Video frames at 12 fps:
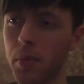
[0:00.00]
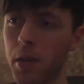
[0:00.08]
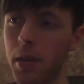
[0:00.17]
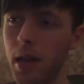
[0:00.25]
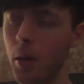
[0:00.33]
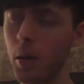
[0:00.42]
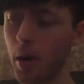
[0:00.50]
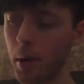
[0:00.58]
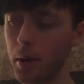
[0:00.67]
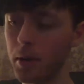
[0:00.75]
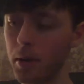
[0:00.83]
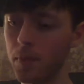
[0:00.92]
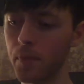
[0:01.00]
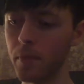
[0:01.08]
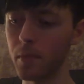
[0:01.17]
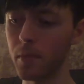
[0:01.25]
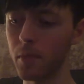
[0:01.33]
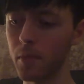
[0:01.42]
But anyway,
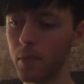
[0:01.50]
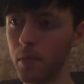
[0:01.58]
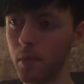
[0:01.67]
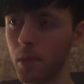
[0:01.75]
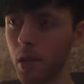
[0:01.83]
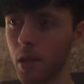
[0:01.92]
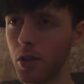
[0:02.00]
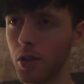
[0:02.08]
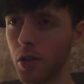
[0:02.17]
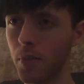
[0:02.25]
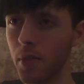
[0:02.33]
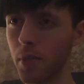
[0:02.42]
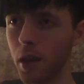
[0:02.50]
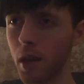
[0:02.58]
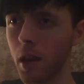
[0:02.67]
so